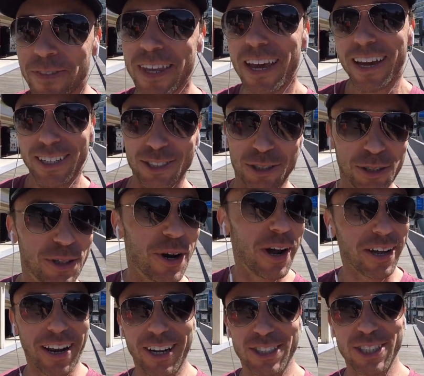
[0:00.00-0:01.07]
it's good that I
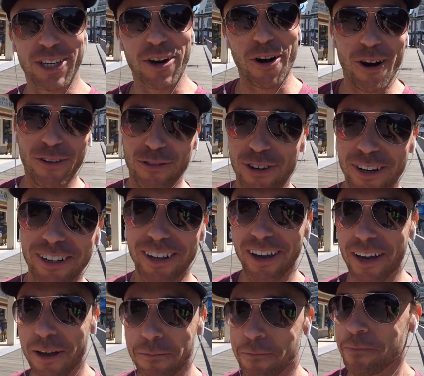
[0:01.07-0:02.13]
could actually get off and
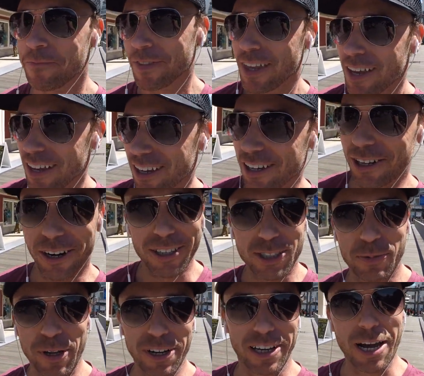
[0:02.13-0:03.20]
uh, you know
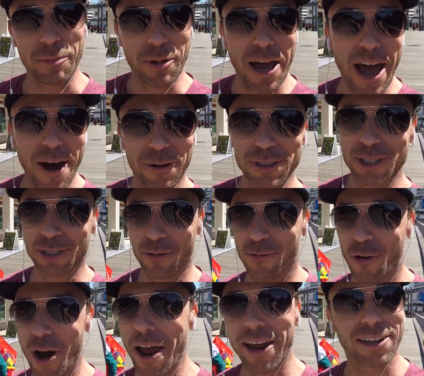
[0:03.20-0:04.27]
spend a couple of hours with
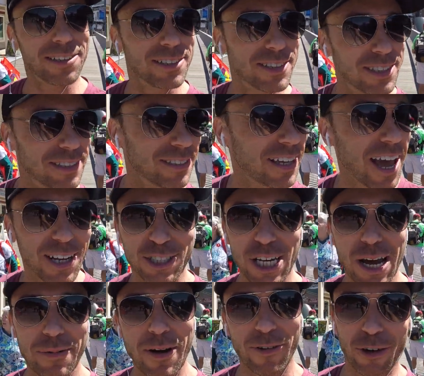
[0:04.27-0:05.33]
friends and catch
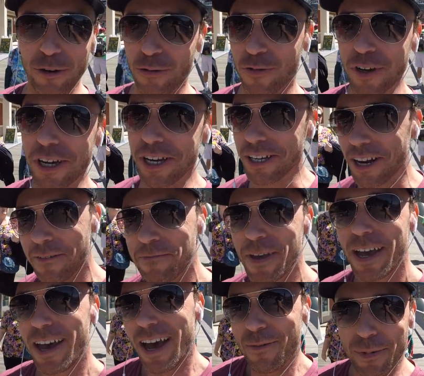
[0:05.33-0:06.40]
up, have a good feed.
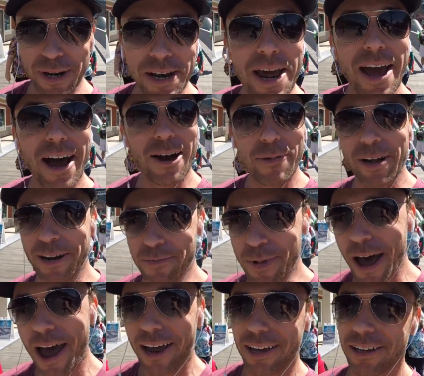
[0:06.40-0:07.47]
But now I'm heading
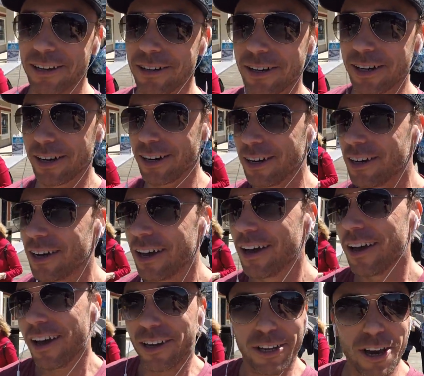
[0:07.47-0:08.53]
back. I'm
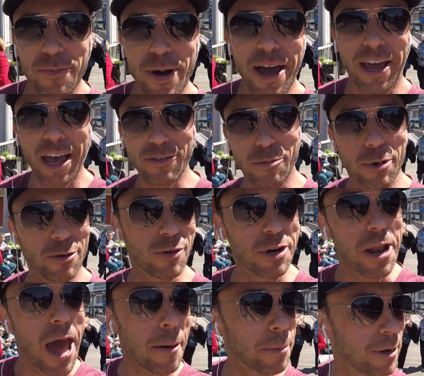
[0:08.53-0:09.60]
gonna go back, have a bit of a
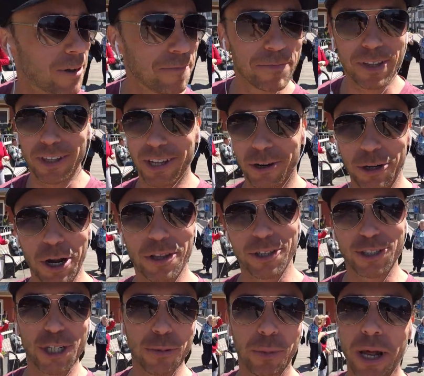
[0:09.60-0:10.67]
nap, and then I'll go to
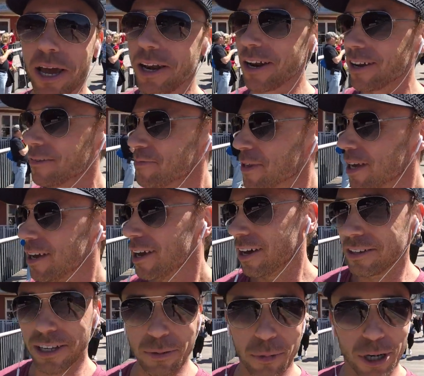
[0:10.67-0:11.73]
the gym later
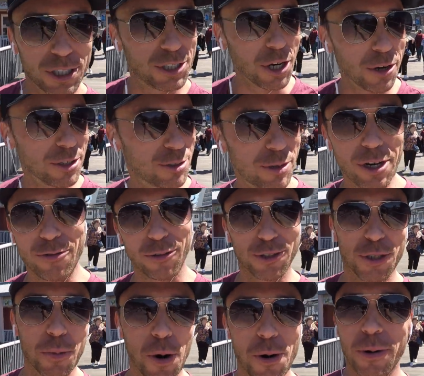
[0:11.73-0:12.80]
and get my shows ready for
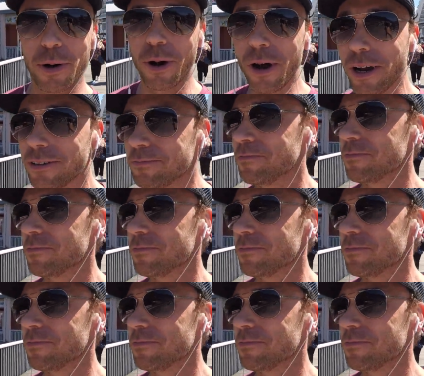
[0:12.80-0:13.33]
tomorrow night.